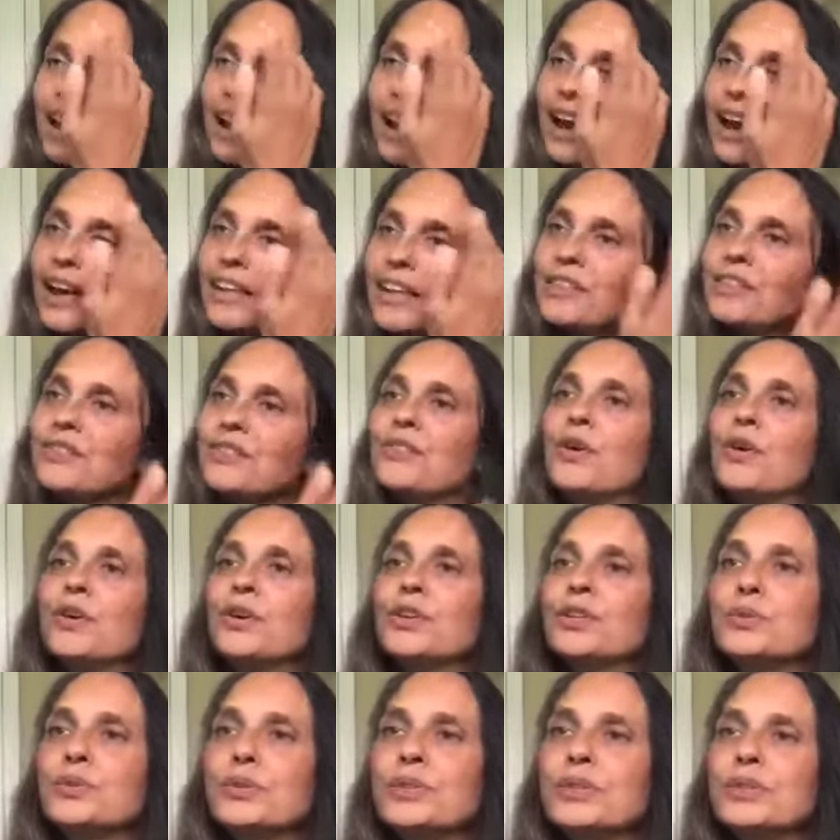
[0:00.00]
and the
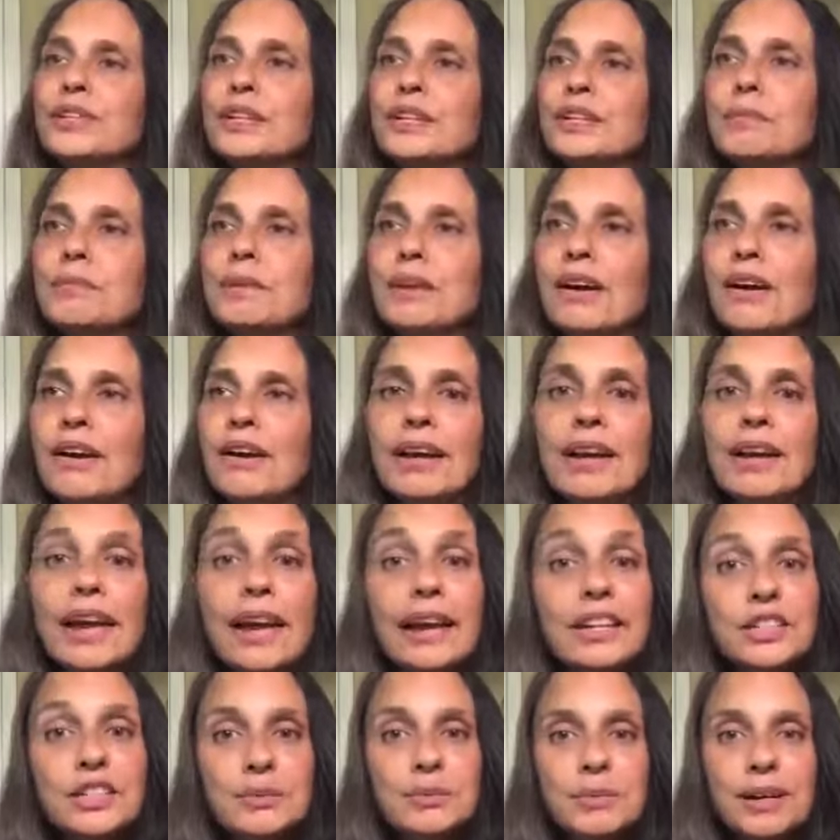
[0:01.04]
focus was going to be on
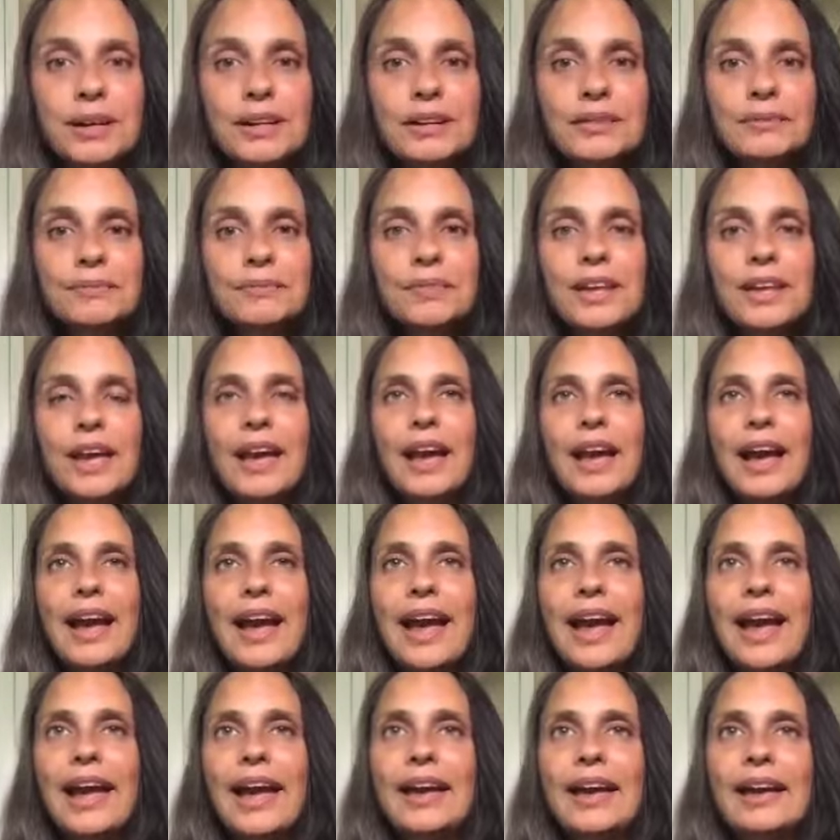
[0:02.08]
engagement
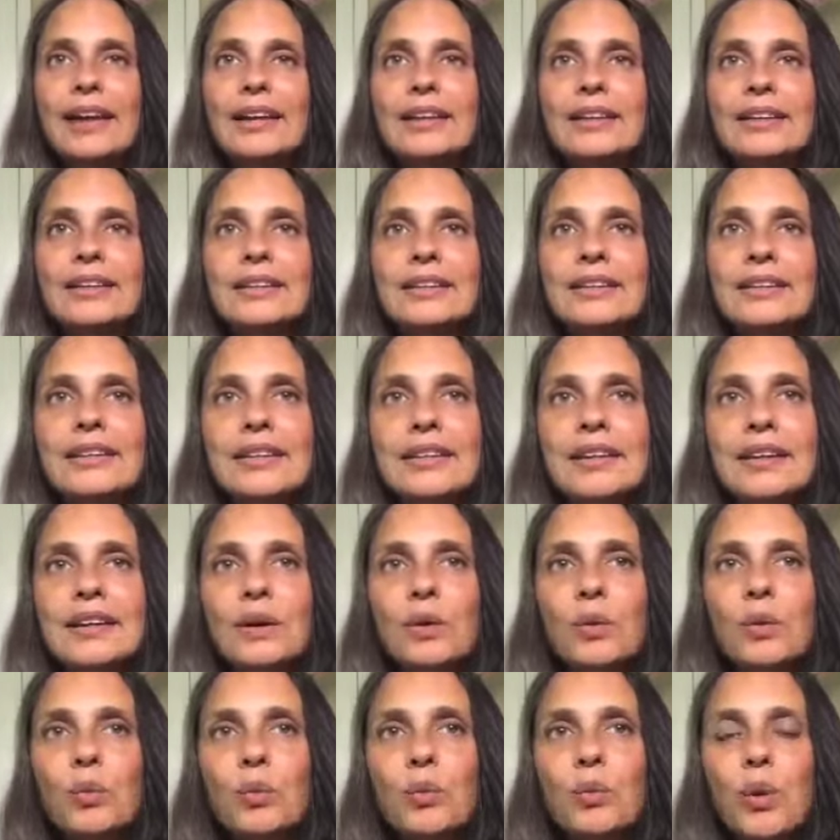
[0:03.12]
and
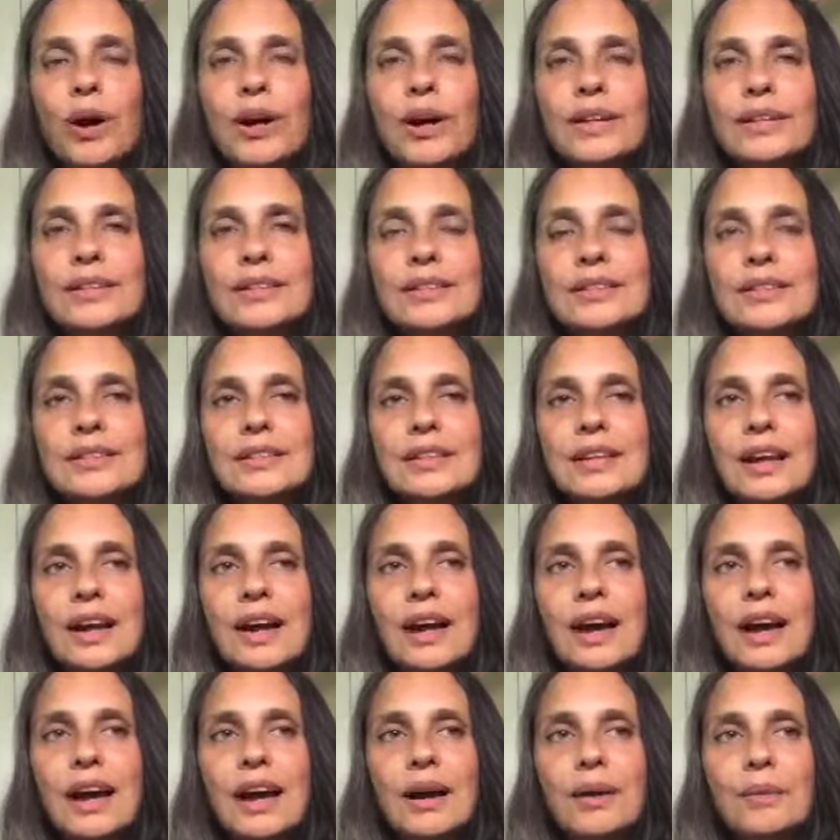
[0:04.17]
what
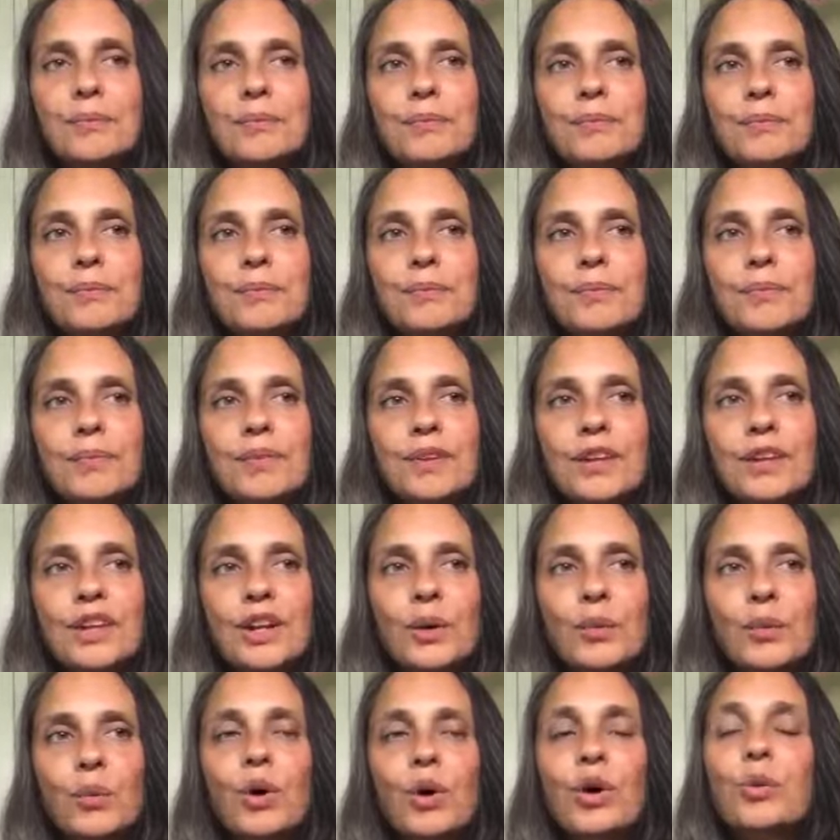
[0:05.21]

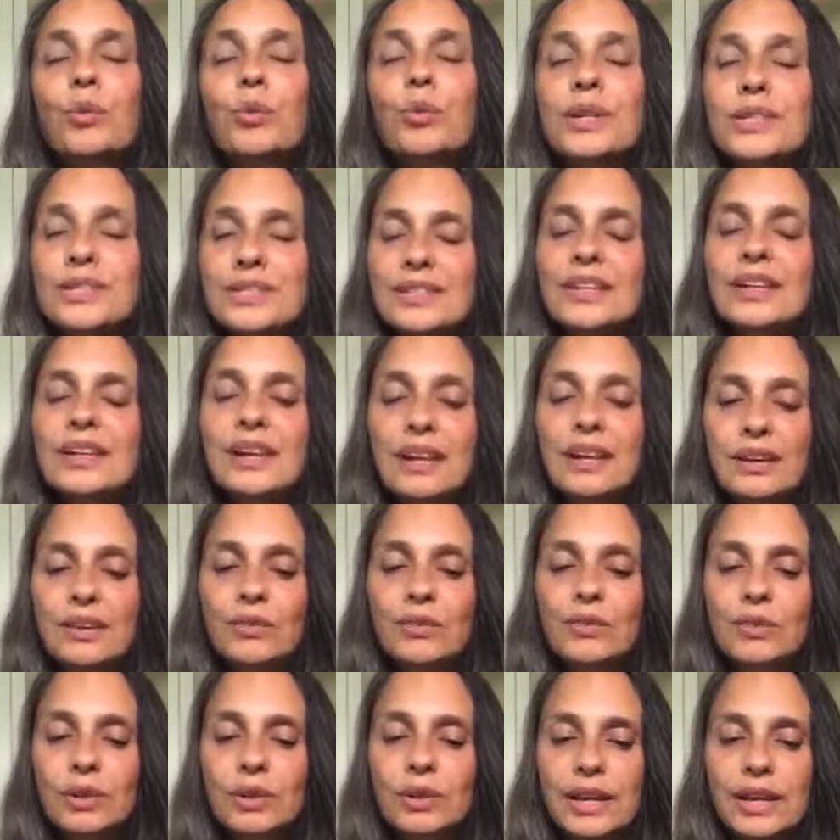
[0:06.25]
are we
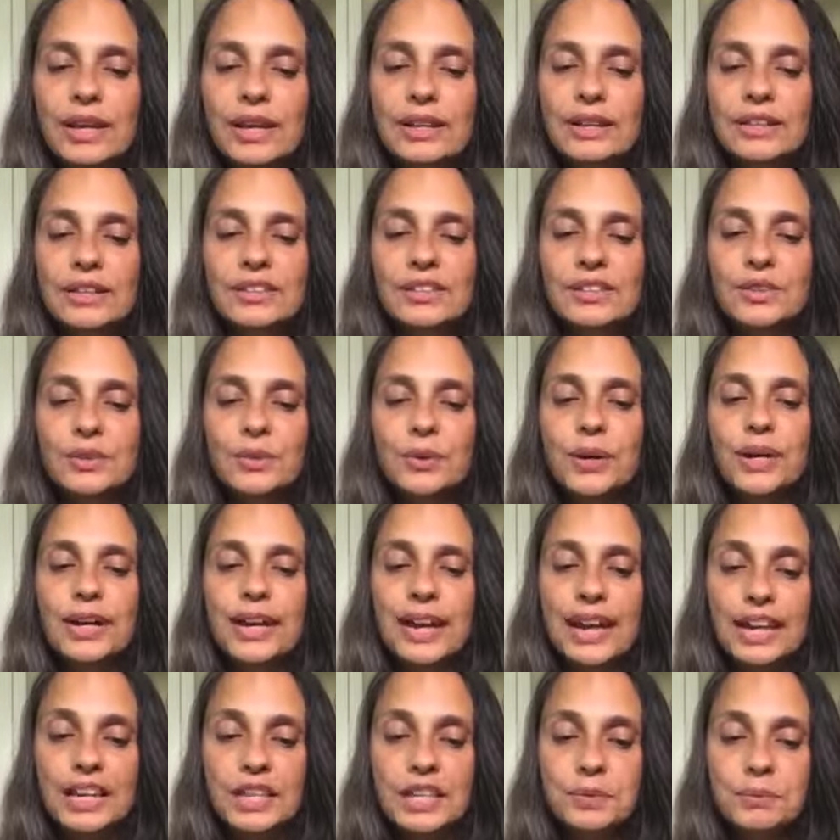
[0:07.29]
seeing related to
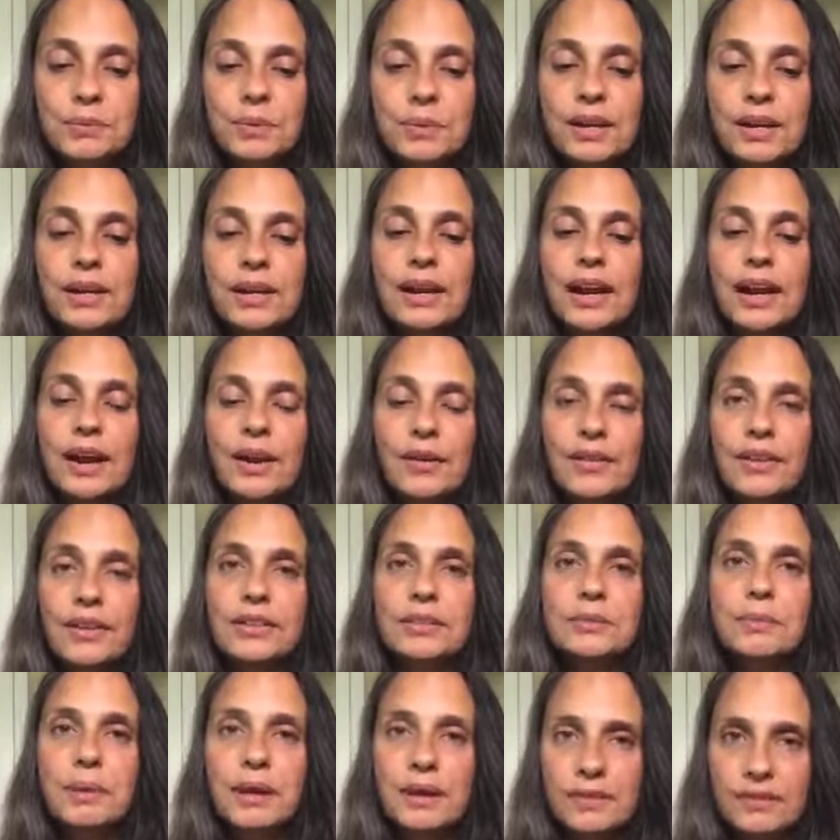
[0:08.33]
engagement and how
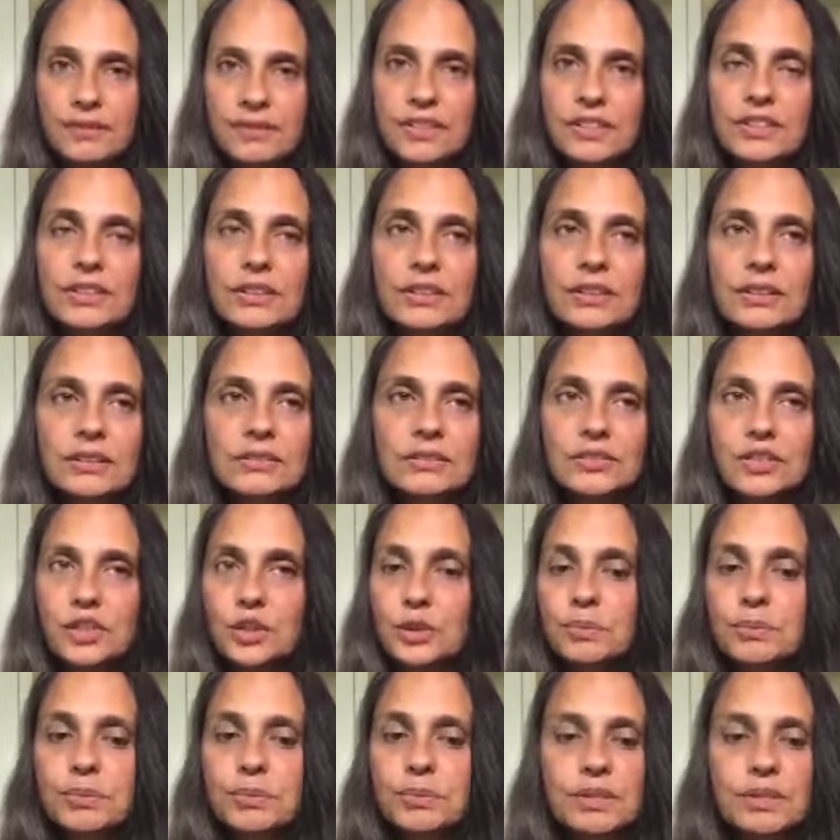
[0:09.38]
that's beneficial in
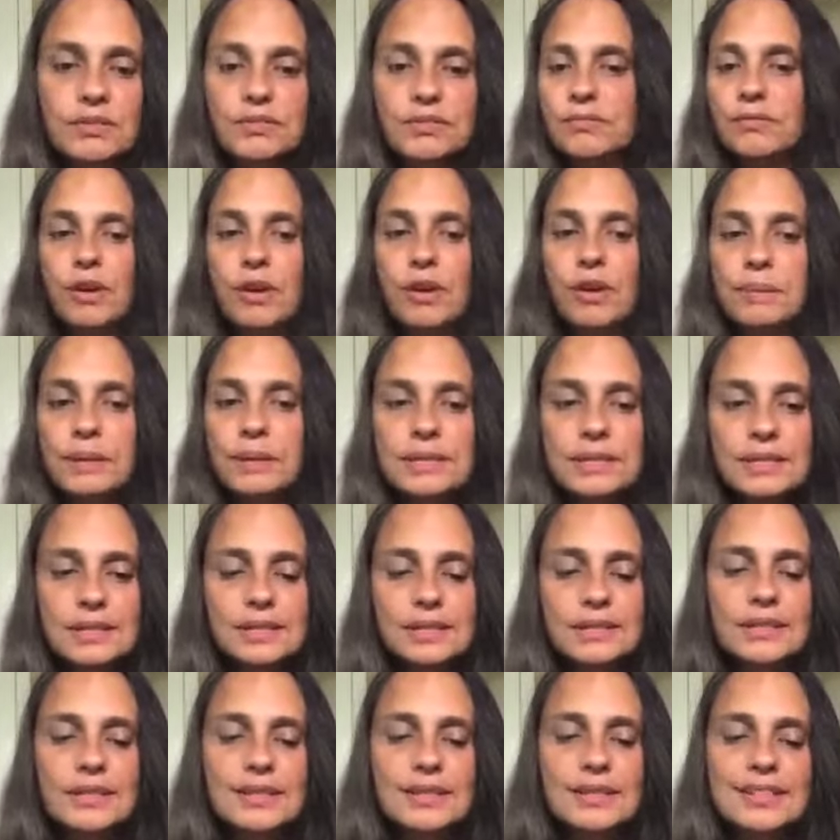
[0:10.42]
terms of our
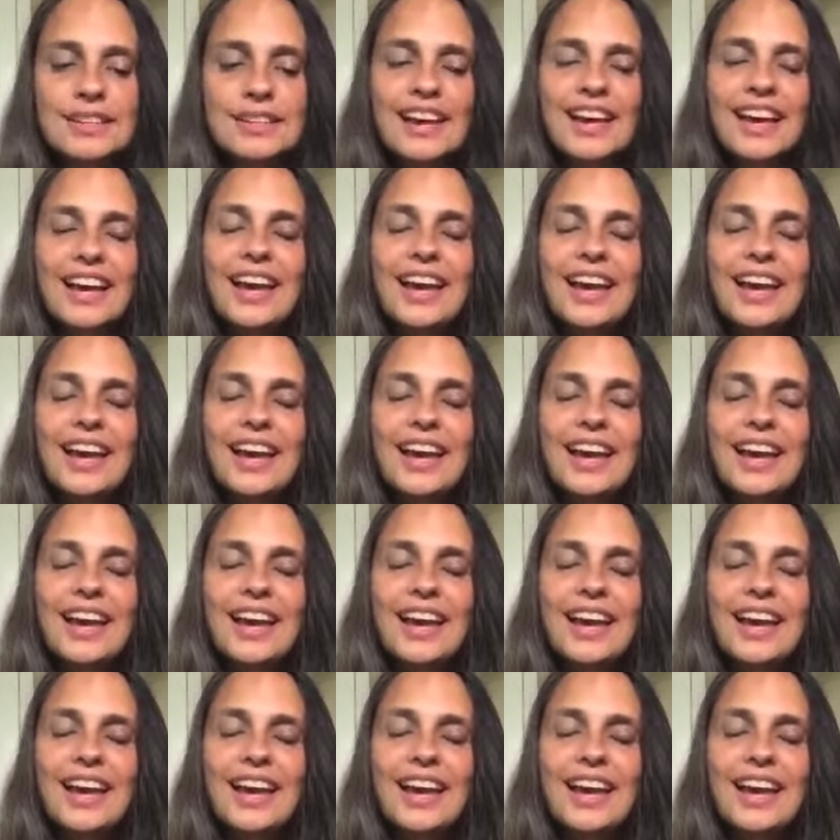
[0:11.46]
businesses.